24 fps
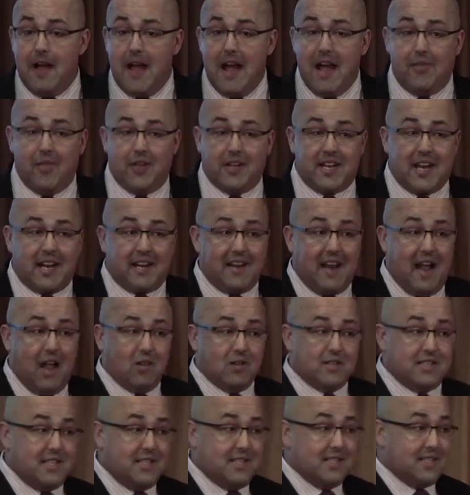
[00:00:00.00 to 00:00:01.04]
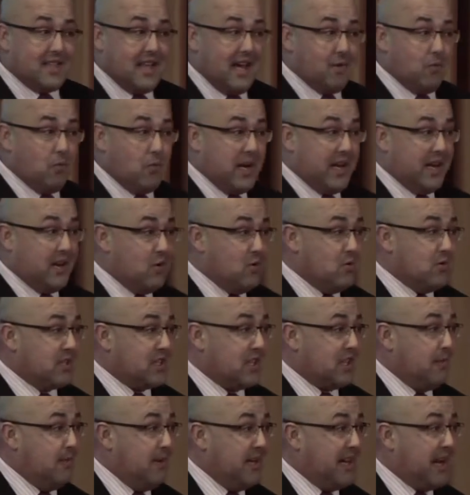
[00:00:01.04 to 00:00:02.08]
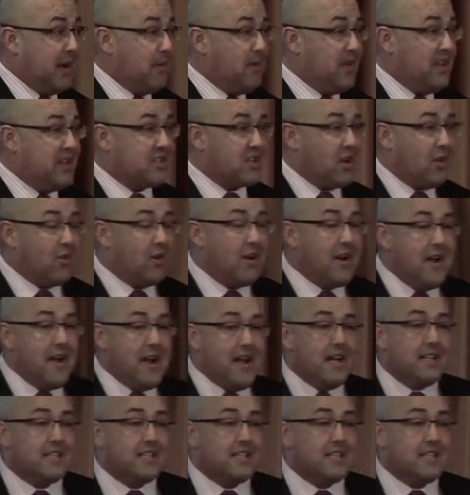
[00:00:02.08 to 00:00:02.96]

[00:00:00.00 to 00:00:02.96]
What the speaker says: and the technologies that we use to communicate with each other